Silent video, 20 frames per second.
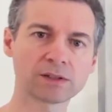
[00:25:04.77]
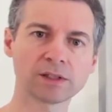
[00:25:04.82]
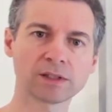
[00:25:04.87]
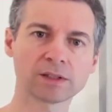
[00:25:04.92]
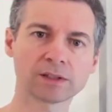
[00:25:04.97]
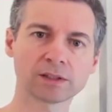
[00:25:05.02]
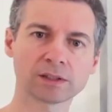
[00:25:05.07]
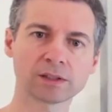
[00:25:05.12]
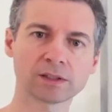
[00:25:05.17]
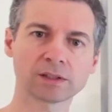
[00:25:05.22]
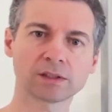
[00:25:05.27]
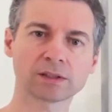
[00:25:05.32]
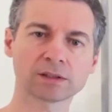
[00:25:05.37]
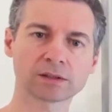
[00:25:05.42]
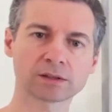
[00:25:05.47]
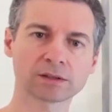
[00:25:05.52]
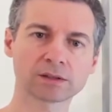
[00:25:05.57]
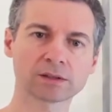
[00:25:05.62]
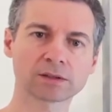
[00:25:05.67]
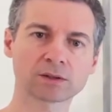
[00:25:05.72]
the
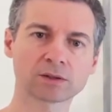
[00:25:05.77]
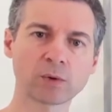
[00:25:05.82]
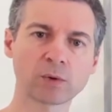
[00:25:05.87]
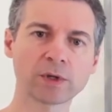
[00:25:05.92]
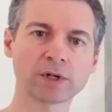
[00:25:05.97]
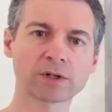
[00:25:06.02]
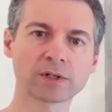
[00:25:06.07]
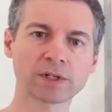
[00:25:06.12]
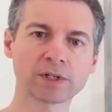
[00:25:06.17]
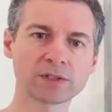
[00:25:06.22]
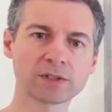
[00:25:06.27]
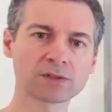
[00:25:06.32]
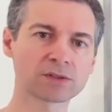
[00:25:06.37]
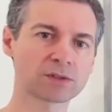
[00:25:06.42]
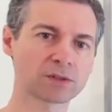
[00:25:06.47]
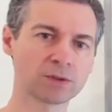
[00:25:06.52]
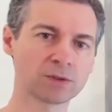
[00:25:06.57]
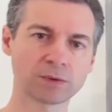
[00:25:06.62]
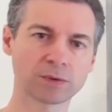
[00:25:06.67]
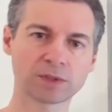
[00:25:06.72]
queries,
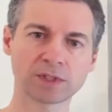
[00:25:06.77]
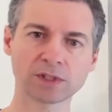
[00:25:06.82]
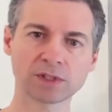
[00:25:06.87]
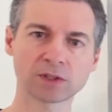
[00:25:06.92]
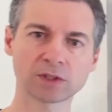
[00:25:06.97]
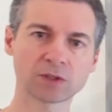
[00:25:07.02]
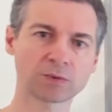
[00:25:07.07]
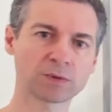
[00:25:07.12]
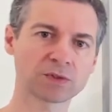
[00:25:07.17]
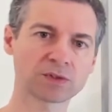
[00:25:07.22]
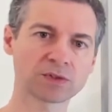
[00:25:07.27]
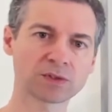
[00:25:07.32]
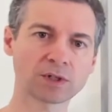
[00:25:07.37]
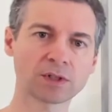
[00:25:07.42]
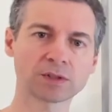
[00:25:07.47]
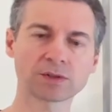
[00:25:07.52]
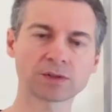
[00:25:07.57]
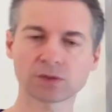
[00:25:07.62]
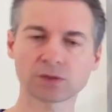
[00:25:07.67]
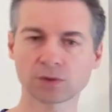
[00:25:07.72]
you would get the
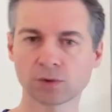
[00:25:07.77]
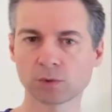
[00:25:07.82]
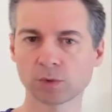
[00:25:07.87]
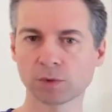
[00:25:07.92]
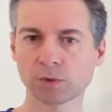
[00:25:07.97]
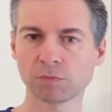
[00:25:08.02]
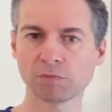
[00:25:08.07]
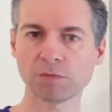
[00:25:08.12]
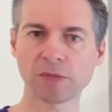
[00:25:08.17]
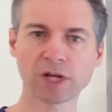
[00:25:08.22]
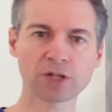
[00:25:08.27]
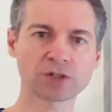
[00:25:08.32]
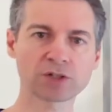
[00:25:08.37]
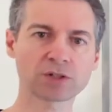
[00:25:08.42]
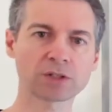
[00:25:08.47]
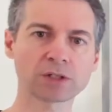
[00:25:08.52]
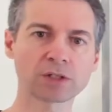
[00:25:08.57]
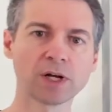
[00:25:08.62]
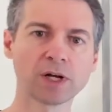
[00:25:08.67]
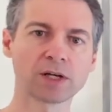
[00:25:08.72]
results, you would
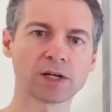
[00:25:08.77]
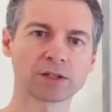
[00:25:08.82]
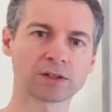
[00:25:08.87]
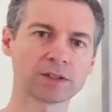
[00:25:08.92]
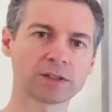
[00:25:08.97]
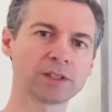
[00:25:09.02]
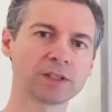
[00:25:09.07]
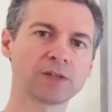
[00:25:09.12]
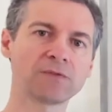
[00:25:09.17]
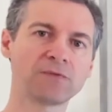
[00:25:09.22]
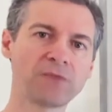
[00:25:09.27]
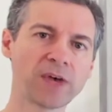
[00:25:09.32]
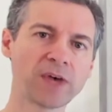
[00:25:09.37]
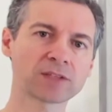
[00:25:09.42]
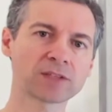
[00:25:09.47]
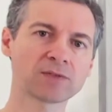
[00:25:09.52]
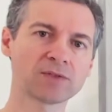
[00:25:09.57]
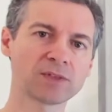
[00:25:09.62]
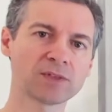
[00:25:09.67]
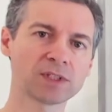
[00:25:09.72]
measure the
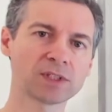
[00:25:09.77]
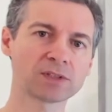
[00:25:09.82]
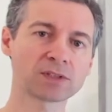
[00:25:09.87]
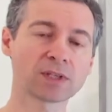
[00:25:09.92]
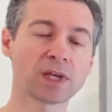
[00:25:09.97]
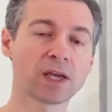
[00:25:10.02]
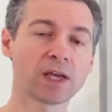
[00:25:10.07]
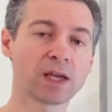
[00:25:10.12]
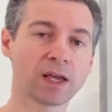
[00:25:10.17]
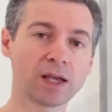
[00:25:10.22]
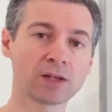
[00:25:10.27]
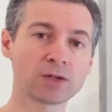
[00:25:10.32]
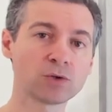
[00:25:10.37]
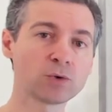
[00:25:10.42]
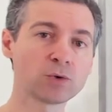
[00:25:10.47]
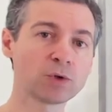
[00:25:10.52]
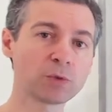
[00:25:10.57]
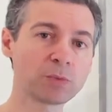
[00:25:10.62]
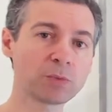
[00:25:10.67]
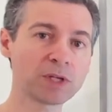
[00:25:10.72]
effectiveness, and you
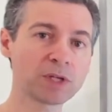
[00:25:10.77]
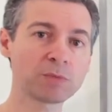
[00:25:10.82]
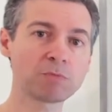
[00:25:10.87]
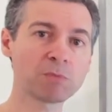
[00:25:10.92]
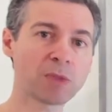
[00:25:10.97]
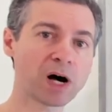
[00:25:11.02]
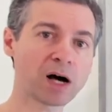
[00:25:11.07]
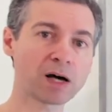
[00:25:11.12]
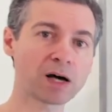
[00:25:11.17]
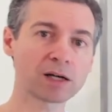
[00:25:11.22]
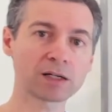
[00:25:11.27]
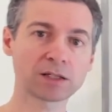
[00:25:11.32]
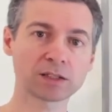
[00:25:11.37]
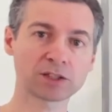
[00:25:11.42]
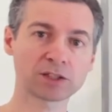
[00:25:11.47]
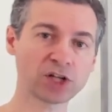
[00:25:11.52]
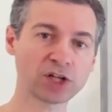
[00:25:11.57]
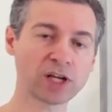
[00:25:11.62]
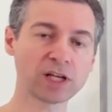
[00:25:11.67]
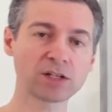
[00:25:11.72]
would be
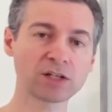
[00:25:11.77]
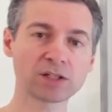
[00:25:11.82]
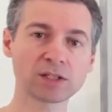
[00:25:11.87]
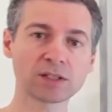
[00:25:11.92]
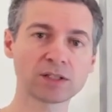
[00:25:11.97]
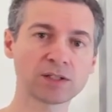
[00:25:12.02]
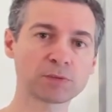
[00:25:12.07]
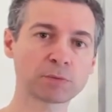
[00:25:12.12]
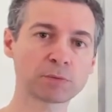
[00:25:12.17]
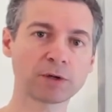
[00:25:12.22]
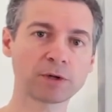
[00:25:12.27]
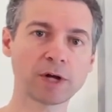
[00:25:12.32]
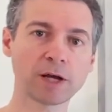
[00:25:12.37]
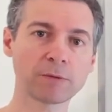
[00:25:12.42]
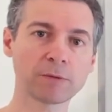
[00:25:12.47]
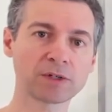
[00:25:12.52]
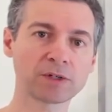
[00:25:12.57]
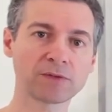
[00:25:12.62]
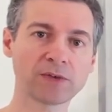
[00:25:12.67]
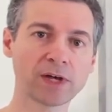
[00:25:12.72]
changing these
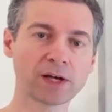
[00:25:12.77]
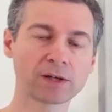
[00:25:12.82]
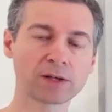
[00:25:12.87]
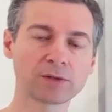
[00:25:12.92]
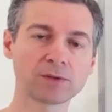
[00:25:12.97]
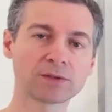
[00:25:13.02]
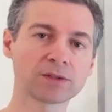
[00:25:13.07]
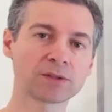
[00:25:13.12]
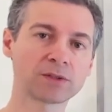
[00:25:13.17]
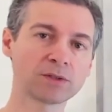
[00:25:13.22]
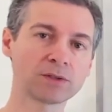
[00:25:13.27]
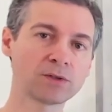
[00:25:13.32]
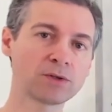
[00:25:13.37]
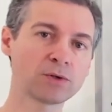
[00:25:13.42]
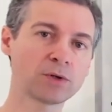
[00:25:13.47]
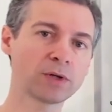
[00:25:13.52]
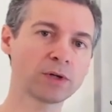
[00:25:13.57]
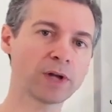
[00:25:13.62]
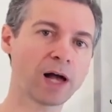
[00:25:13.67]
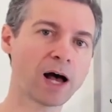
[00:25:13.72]
parameter values until you
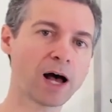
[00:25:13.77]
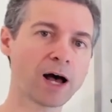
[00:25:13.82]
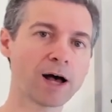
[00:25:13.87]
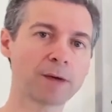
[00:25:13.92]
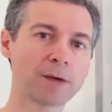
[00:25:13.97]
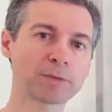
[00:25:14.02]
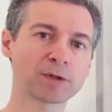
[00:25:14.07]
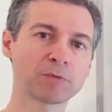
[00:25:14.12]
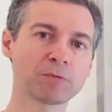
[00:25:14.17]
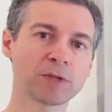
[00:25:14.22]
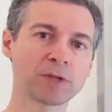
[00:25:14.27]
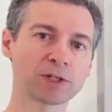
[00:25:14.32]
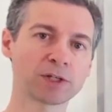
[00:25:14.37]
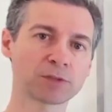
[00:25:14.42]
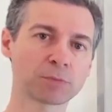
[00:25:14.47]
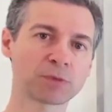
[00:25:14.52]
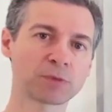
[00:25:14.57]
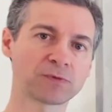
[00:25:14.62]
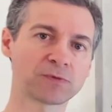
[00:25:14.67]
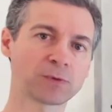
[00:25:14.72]
could
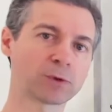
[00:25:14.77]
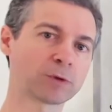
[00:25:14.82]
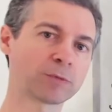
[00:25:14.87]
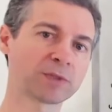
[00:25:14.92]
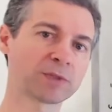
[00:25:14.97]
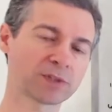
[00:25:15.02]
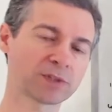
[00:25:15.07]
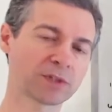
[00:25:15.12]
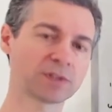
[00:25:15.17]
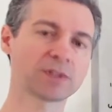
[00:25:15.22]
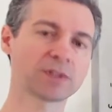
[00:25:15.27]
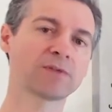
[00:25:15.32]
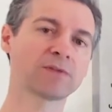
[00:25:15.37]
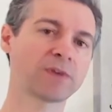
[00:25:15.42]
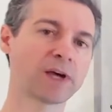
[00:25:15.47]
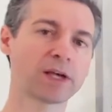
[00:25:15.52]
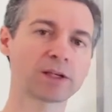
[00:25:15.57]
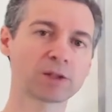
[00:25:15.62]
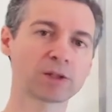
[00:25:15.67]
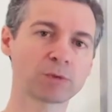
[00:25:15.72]
optimize performance on the
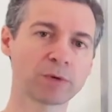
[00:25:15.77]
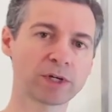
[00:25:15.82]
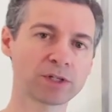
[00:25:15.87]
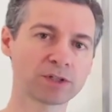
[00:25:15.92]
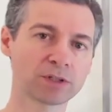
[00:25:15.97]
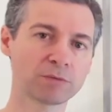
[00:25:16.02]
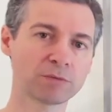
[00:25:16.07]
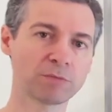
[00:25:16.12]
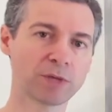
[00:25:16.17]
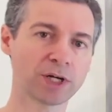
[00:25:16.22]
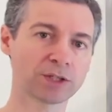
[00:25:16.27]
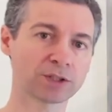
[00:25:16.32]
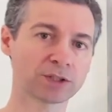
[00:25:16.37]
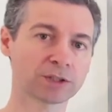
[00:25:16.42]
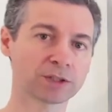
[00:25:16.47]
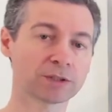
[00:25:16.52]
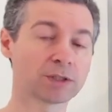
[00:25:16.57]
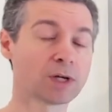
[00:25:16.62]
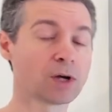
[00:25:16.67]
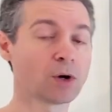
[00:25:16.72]
evaluation
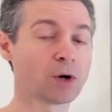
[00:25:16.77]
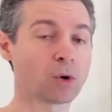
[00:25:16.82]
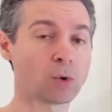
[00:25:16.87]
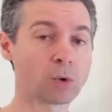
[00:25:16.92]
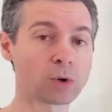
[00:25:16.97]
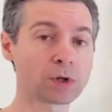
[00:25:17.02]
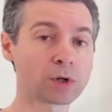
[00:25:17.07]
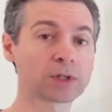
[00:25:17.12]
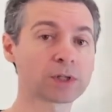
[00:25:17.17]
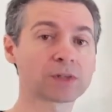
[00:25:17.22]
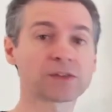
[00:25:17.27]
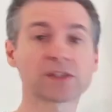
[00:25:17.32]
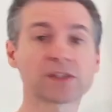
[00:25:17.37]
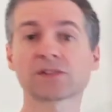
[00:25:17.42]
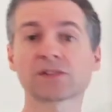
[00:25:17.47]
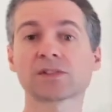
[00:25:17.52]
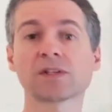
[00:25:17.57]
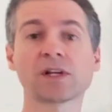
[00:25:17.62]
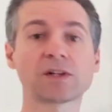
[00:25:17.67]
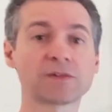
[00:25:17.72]
measure or the
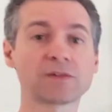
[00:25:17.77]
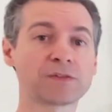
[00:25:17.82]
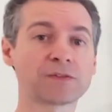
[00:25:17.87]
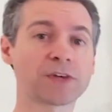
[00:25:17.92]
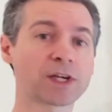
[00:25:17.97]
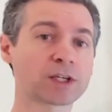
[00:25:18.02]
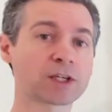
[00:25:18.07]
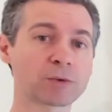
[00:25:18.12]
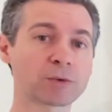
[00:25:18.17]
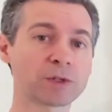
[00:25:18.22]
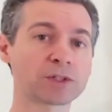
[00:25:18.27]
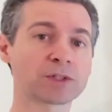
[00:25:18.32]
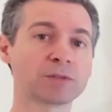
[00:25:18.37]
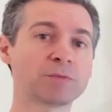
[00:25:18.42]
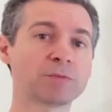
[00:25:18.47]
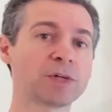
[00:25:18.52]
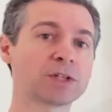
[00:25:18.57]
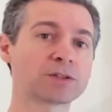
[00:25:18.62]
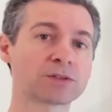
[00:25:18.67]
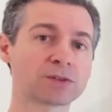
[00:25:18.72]
set of evaluation
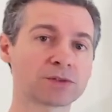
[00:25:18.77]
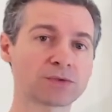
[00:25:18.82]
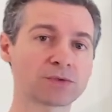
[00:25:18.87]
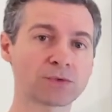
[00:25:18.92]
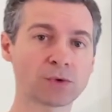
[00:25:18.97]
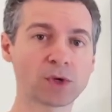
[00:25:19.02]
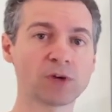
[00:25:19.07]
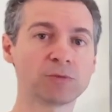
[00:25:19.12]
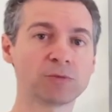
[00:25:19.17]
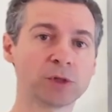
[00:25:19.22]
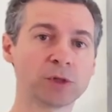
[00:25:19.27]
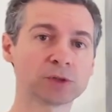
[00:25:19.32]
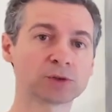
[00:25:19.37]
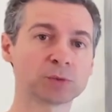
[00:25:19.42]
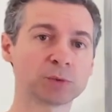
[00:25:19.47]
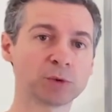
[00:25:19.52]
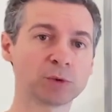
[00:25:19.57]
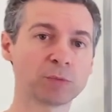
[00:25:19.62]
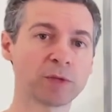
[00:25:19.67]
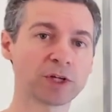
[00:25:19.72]
measures if you have
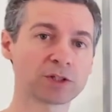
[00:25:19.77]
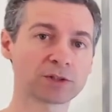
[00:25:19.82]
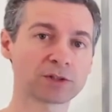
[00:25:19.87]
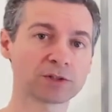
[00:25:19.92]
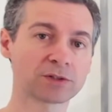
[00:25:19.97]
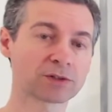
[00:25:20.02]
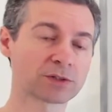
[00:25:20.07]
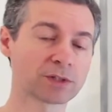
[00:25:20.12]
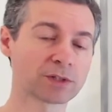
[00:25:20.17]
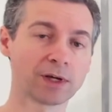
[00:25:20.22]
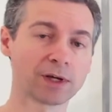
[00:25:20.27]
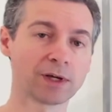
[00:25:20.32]
multiple measures.